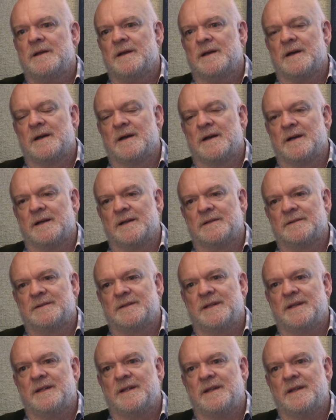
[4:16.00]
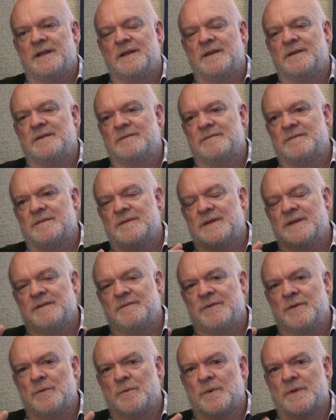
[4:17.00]

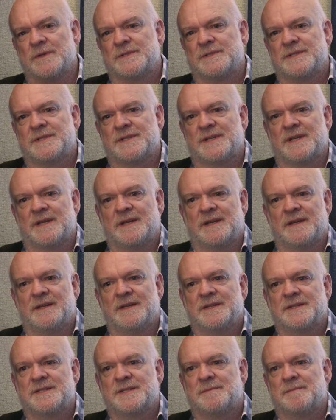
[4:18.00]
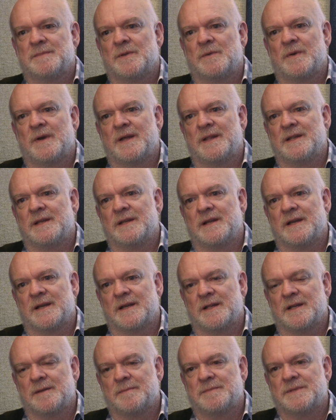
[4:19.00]
If you want, in a similar way that
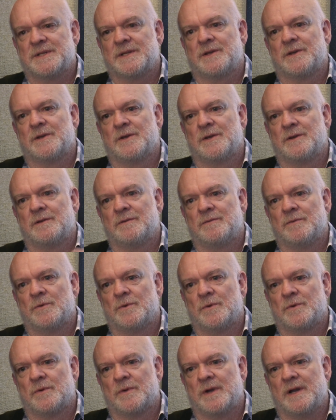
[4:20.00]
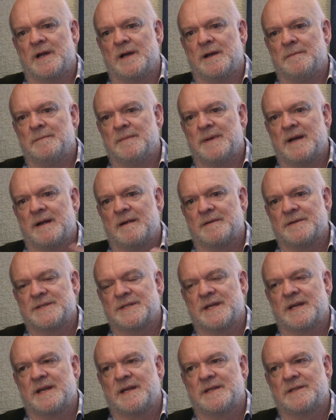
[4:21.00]
like elliptic curve or
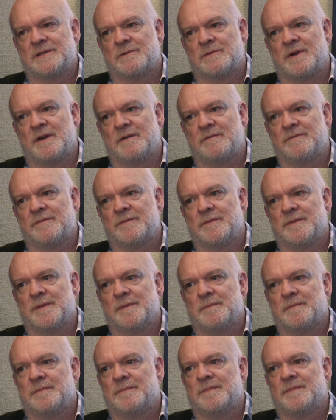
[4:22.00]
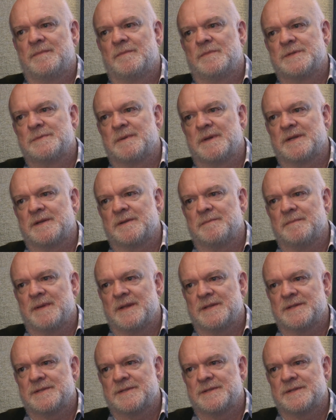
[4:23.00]
RSA are derived from the respective
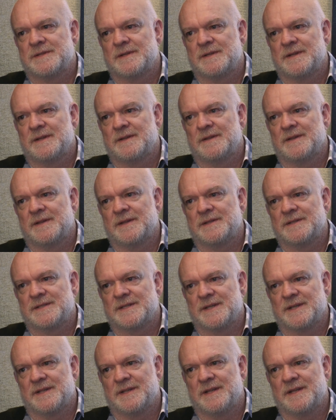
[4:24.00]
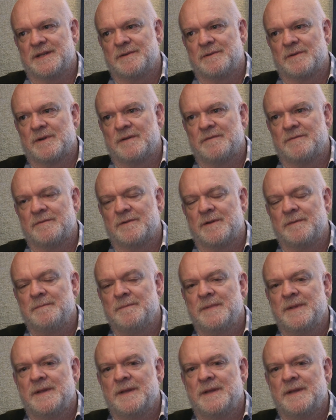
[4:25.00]
maths that they're derived from.